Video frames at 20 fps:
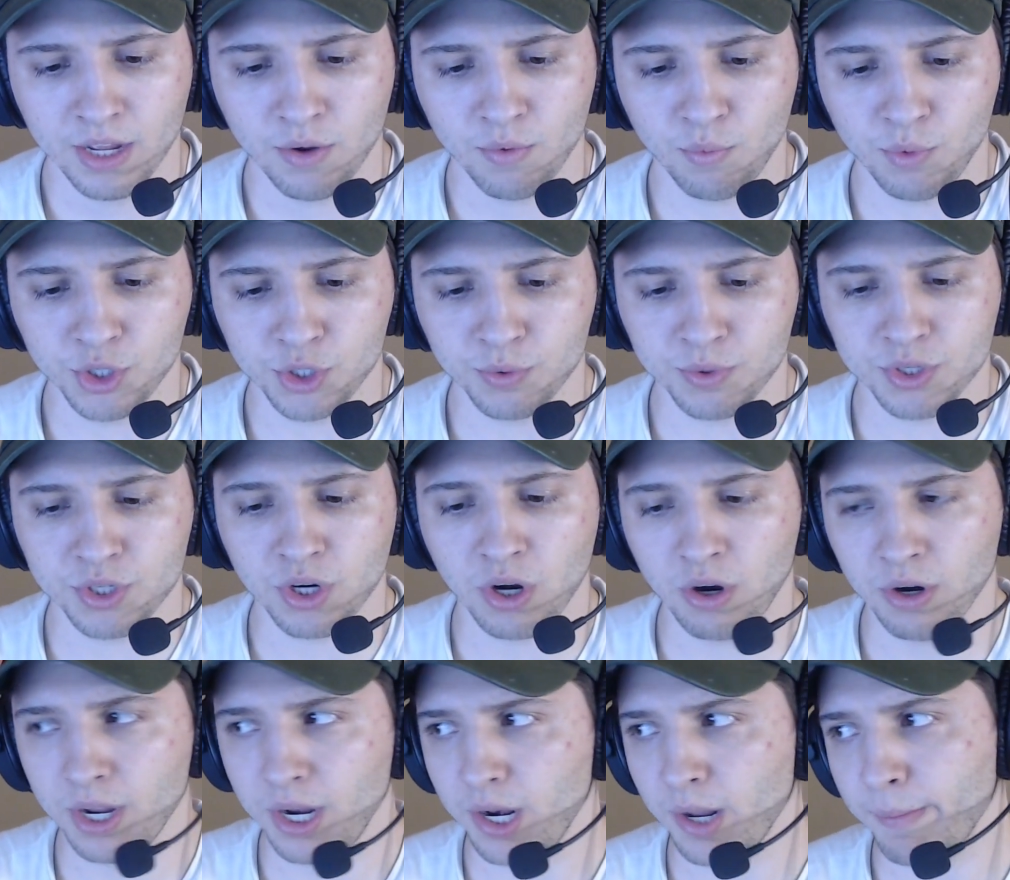which was
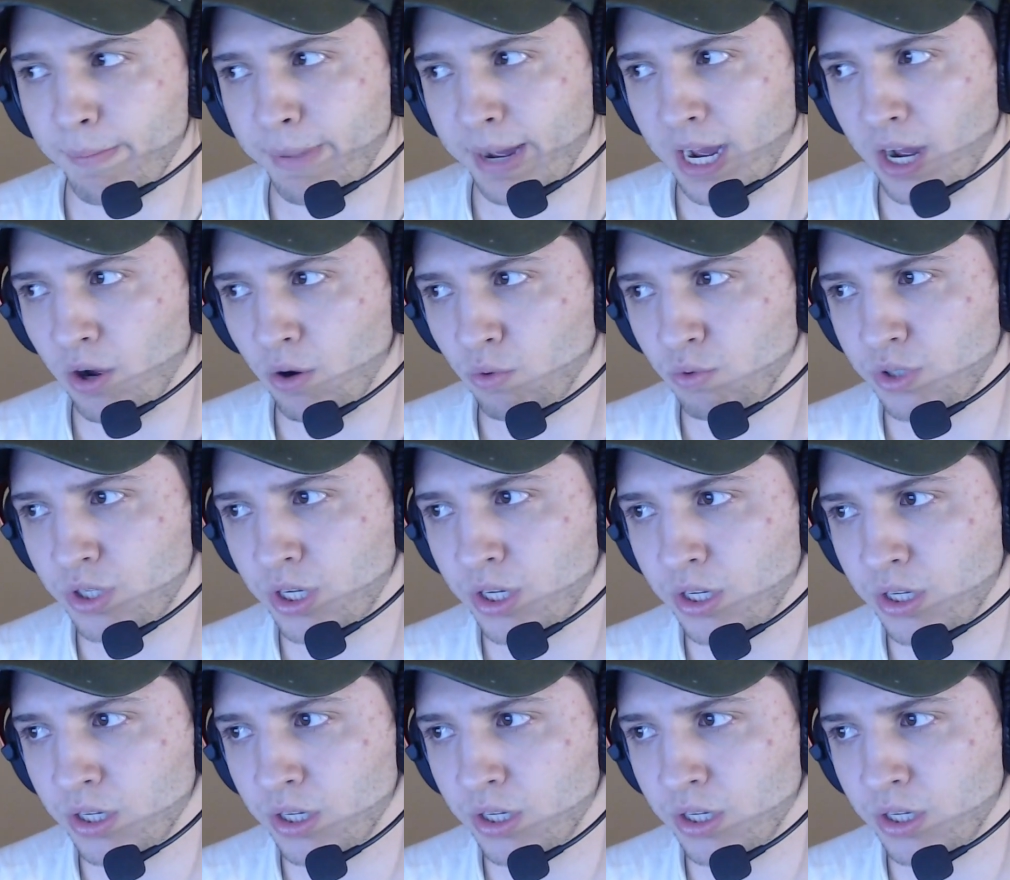talking about,